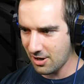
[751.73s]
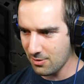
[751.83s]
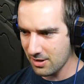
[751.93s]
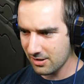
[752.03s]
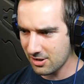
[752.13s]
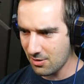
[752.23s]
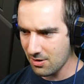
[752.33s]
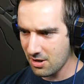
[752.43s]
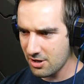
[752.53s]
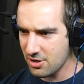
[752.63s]
Go, go.
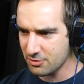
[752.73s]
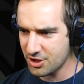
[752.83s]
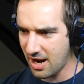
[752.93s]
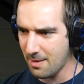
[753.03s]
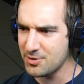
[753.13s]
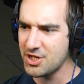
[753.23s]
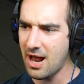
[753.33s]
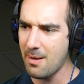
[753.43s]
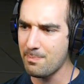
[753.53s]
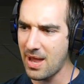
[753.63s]
No, shut up,
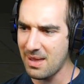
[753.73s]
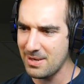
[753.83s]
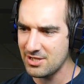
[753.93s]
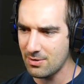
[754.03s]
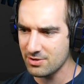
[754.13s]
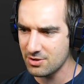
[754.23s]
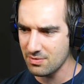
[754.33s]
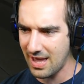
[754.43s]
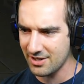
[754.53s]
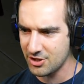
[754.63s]
shut up, baby. Don't
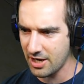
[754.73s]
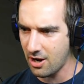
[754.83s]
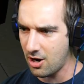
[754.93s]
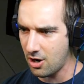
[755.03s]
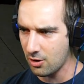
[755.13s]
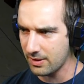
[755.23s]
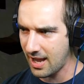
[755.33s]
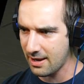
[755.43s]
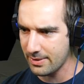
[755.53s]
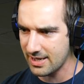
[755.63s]
do that shit. Oh,
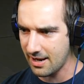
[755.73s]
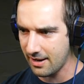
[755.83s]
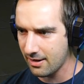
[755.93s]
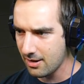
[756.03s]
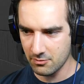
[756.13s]
okay, we did it.